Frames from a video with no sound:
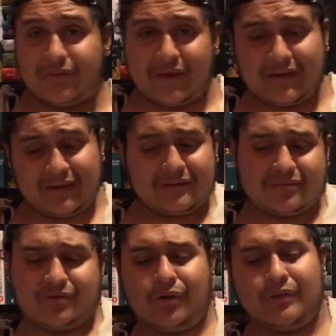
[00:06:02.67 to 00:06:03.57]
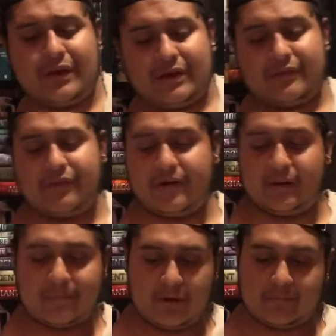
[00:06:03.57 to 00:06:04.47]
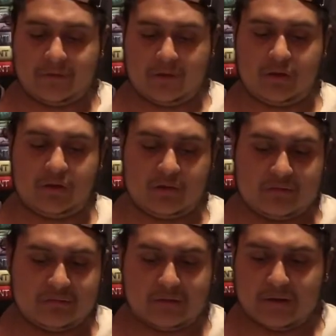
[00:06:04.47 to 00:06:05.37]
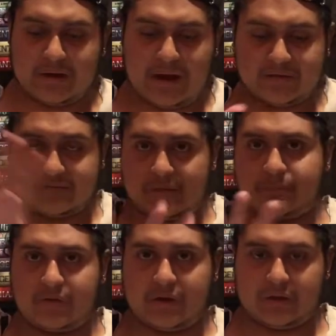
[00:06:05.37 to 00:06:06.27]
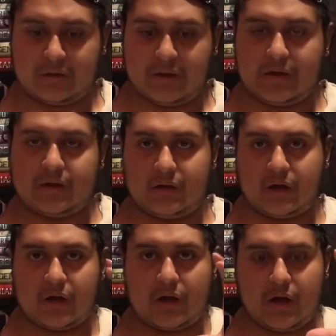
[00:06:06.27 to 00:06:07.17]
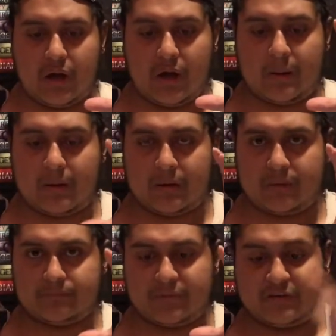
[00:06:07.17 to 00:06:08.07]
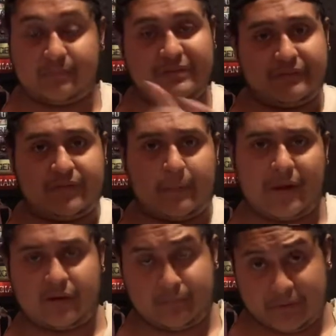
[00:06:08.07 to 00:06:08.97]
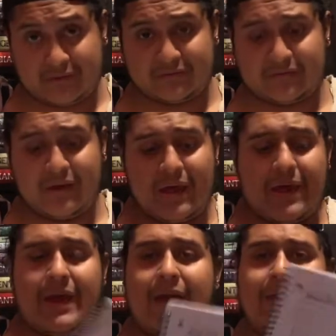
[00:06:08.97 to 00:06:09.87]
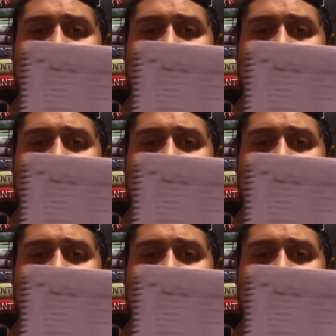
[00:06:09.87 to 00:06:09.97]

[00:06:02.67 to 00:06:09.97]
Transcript: thing. So like the thing about me is like I separate like a specific amount of books, and